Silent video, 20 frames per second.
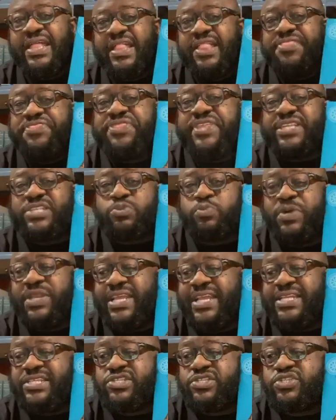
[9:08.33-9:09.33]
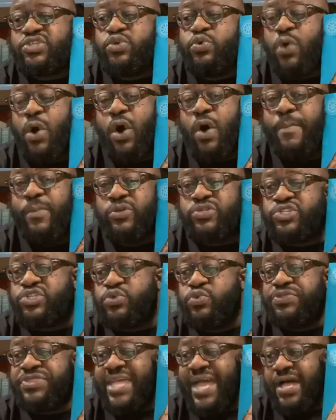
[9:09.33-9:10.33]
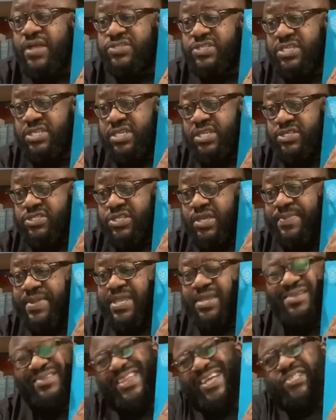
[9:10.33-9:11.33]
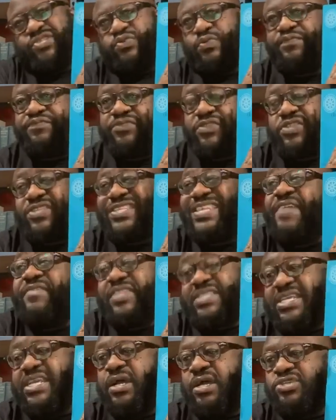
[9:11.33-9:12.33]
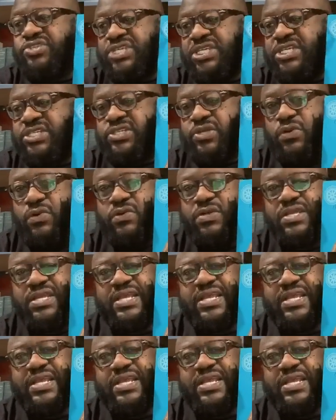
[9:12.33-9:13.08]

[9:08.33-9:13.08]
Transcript: This one is almost 2,000 years. I mean, 1,700 years old.